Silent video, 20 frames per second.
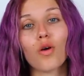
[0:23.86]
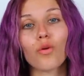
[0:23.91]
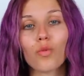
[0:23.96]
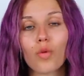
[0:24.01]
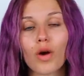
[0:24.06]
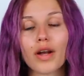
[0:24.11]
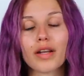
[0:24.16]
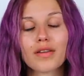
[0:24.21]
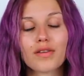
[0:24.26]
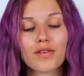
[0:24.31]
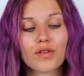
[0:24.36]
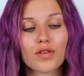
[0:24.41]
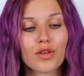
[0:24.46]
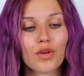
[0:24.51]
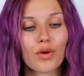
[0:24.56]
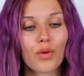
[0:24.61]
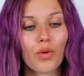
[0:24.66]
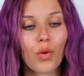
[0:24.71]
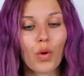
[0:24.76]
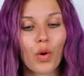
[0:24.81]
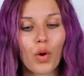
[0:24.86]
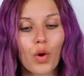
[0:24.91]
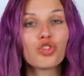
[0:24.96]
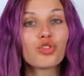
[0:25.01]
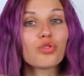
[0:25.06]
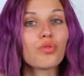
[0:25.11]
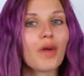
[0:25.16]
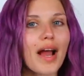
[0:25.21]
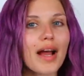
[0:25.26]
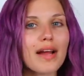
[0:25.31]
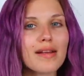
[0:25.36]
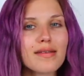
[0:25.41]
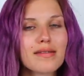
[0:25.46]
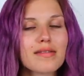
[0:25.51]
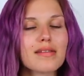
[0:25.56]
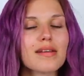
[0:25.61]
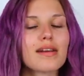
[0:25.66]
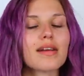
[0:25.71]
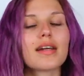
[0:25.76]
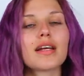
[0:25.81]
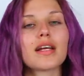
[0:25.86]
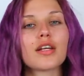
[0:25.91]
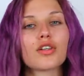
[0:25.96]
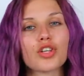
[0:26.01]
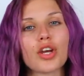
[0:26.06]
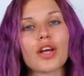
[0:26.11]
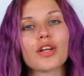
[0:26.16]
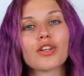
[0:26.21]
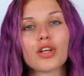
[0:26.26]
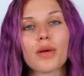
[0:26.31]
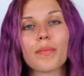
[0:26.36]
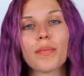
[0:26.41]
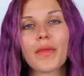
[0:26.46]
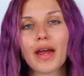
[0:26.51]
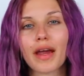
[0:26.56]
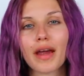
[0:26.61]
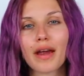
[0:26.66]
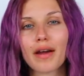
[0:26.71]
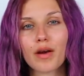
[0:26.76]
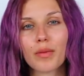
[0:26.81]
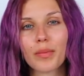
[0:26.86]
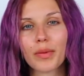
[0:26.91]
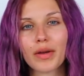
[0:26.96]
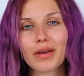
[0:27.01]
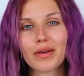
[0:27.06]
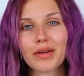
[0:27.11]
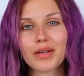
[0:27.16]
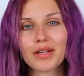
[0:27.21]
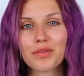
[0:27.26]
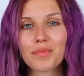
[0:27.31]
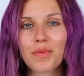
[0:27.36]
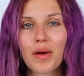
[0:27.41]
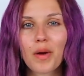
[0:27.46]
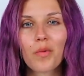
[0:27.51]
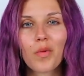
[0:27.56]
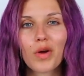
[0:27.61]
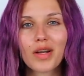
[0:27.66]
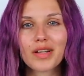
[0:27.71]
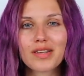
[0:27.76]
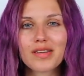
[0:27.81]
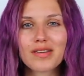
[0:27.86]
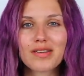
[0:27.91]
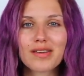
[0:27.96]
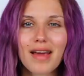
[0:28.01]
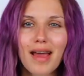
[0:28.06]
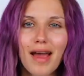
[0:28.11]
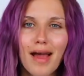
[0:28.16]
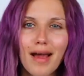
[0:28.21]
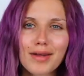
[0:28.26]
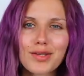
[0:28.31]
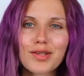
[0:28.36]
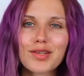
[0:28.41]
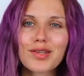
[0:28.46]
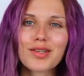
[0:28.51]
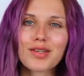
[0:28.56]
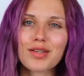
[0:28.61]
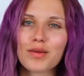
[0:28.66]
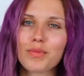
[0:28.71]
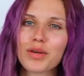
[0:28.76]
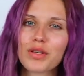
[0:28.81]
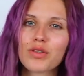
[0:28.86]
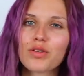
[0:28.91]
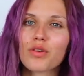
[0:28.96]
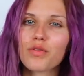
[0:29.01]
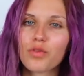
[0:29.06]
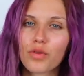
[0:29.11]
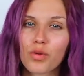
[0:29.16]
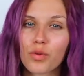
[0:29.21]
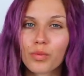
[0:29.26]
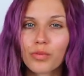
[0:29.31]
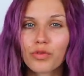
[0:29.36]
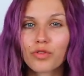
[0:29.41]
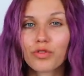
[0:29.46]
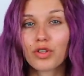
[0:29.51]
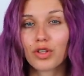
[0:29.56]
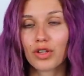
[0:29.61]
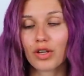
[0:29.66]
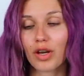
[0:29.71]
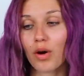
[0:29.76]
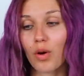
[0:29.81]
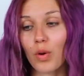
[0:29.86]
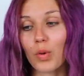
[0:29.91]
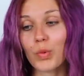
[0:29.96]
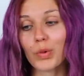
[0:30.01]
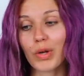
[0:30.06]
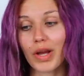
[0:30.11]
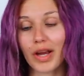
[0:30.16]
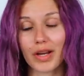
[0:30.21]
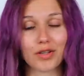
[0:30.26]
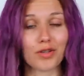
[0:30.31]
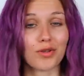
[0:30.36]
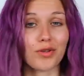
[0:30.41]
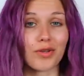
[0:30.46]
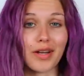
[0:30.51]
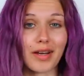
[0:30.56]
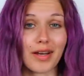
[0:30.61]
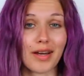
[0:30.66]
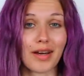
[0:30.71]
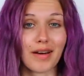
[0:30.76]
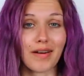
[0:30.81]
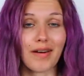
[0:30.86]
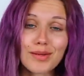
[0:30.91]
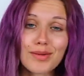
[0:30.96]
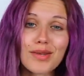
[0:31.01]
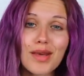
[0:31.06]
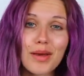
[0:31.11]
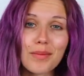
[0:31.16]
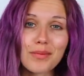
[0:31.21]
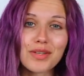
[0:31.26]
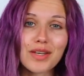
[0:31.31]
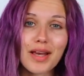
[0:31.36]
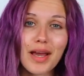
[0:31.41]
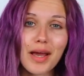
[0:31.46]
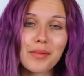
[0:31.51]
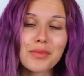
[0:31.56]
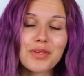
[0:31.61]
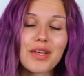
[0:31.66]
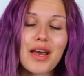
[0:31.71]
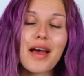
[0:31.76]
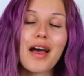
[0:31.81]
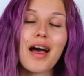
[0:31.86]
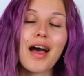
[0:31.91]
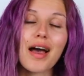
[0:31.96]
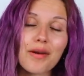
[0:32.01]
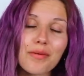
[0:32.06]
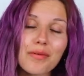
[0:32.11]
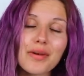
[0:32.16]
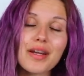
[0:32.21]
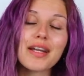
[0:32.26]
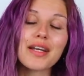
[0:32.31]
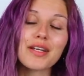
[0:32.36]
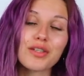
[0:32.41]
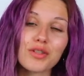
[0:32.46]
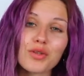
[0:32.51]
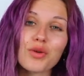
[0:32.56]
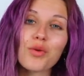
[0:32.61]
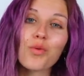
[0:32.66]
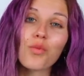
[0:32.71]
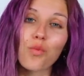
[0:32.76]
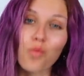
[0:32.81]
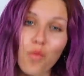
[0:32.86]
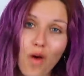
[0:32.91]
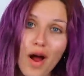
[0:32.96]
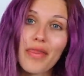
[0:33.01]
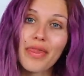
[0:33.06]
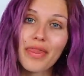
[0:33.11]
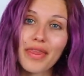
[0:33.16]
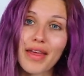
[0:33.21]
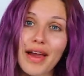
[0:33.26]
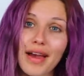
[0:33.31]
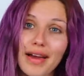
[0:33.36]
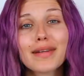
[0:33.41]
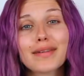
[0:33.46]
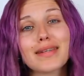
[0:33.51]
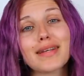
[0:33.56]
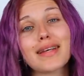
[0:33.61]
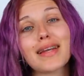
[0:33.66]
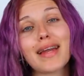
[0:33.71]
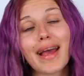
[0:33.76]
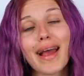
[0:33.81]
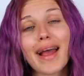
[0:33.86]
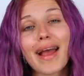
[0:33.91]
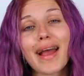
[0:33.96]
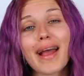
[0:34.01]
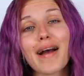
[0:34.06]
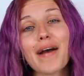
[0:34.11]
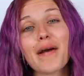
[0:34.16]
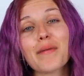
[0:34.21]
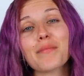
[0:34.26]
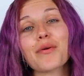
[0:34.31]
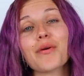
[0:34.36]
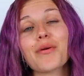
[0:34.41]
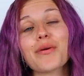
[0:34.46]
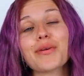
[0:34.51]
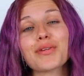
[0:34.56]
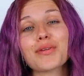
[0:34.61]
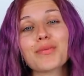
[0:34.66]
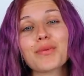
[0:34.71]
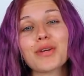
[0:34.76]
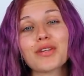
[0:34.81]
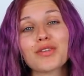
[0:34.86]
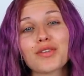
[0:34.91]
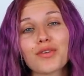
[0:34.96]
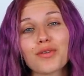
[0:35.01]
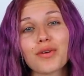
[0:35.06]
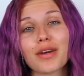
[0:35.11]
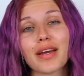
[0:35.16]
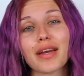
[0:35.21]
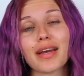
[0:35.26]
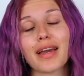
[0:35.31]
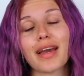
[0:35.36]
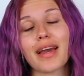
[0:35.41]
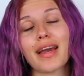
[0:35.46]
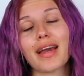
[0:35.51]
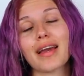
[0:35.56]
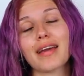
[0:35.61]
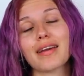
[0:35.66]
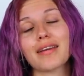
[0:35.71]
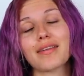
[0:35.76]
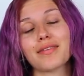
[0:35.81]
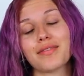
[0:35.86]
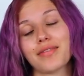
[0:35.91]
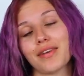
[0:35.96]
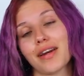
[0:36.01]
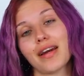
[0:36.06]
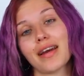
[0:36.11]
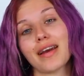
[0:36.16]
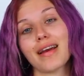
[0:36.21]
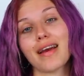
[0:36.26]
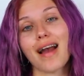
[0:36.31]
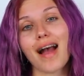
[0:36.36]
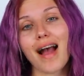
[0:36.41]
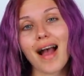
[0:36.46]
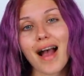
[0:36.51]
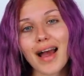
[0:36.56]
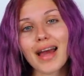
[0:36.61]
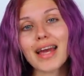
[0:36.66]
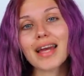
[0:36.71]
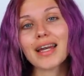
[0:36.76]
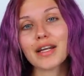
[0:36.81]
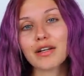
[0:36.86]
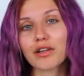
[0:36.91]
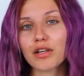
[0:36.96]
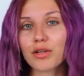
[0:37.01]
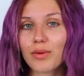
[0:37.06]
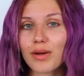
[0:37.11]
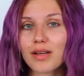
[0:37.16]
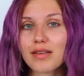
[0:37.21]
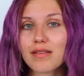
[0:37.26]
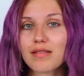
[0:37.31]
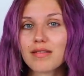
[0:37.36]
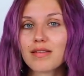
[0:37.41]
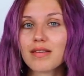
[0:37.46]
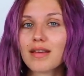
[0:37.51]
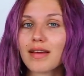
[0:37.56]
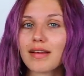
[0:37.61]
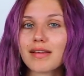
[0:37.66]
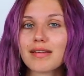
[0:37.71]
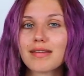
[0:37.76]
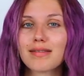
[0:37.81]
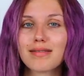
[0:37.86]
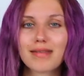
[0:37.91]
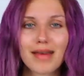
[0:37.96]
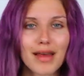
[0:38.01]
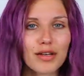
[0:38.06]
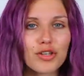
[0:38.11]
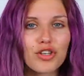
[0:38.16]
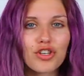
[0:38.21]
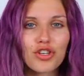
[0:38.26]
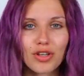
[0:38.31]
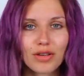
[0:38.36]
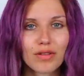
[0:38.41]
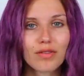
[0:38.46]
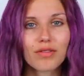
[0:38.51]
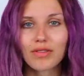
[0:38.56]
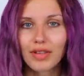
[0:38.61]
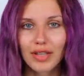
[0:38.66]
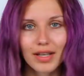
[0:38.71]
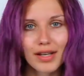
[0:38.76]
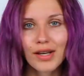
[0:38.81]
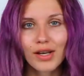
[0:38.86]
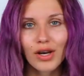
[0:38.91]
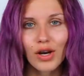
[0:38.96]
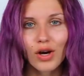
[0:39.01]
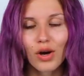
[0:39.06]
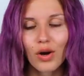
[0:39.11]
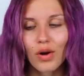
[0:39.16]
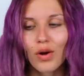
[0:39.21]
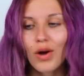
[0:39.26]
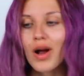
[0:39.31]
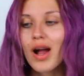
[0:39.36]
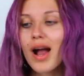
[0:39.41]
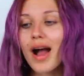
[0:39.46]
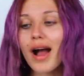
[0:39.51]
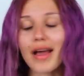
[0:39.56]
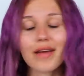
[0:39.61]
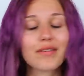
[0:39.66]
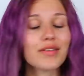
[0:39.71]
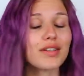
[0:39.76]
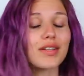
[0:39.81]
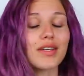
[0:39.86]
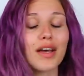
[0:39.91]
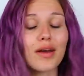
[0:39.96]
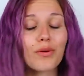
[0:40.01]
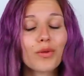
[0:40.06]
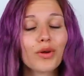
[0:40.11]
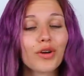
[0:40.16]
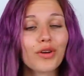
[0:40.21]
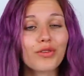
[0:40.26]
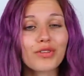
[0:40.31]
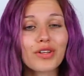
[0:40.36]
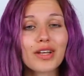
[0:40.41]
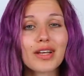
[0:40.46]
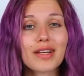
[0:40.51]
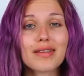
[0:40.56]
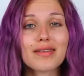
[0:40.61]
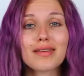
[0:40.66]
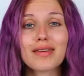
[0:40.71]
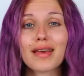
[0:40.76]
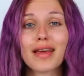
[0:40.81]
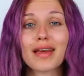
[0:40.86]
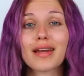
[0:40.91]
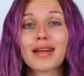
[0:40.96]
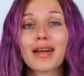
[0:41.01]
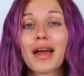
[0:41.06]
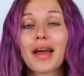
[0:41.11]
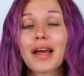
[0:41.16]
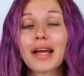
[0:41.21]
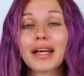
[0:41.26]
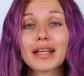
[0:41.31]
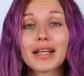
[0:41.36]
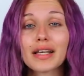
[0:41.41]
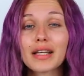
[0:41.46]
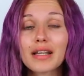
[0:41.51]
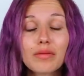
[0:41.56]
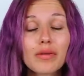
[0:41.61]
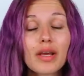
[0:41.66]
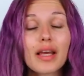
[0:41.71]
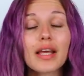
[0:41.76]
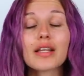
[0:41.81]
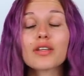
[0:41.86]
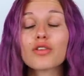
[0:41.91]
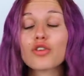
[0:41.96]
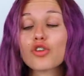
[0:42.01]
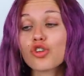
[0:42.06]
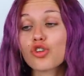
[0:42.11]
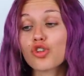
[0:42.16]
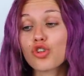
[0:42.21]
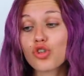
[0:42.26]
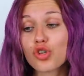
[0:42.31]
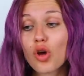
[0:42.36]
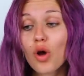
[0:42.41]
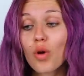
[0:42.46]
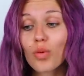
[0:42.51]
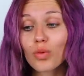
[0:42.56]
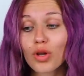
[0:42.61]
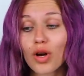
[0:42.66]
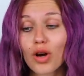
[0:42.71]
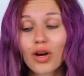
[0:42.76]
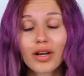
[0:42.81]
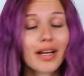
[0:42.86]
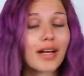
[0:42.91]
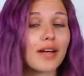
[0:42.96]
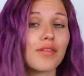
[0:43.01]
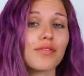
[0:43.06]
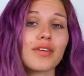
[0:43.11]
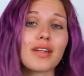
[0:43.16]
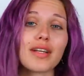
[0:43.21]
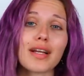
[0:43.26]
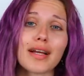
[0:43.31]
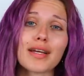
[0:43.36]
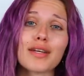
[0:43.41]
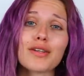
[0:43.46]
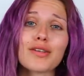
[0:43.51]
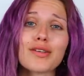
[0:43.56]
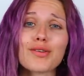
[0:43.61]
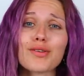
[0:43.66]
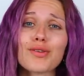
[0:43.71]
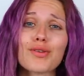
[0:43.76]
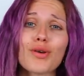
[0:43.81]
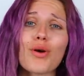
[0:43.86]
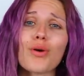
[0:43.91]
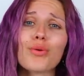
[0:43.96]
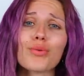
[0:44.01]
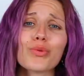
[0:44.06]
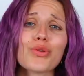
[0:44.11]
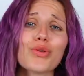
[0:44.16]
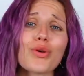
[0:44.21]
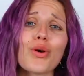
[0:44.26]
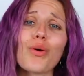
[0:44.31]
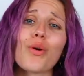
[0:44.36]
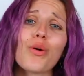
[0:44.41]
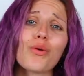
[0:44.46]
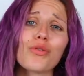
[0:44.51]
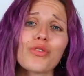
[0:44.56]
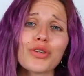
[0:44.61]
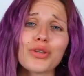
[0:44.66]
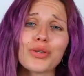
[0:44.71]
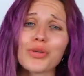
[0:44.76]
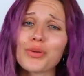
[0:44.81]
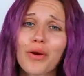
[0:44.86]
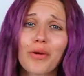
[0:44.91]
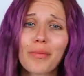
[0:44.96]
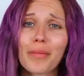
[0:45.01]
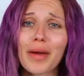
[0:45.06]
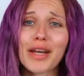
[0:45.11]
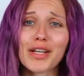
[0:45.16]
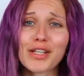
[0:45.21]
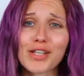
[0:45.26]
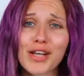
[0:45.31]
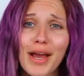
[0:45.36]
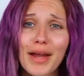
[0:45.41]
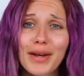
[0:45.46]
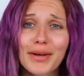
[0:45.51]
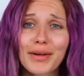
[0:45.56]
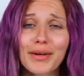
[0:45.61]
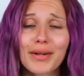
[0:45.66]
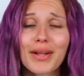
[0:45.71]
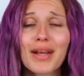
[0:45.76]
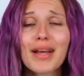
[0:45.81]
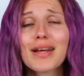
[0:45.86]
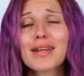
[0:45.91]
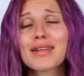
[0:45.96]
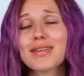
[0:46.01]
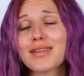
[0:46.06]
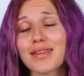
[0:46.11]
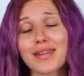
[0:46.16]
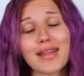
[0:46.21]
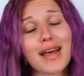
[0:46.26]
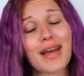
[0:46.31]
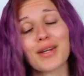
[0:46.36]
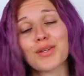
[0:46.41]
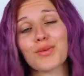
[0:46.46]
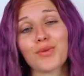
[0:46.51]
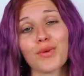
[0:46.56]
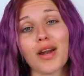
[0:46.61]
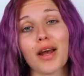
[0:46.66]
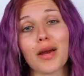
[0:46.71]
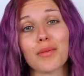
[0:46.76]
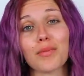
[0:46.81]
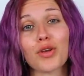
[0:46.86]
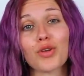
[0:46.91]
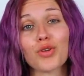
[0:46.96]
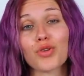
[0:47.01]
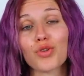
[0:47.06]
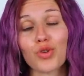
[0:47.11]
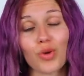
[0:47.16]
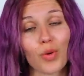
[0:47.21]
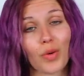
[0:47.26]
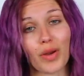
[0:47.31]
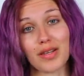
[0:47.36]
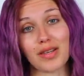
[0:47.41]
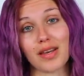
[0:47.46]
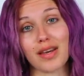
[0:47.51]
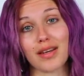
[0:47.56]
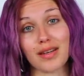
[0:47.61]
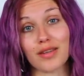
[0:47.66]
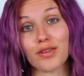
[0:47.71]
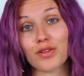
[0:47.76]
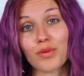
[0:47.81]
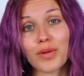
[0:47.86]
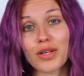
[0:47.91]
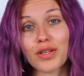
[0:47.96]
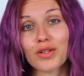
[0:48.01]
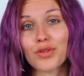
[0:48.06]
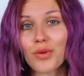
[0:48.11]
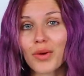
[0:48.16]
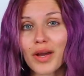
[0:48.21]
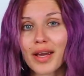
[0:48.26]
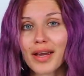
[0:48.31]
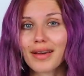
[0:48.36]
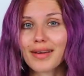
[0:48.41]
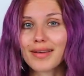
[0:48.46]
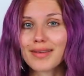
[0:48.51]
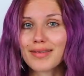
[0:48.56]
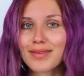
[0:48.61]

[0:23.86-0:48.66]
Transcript: want to drastically change up their hair appearance but wants to add just a bit of oomph to their own natural hair. Sometimes I really do want that. Today I'm going to be doing a very highly requested extension video. I haven't done one of these in so long, and I feel like it is so overdue on my channel, so that is what I'm so excited to be doing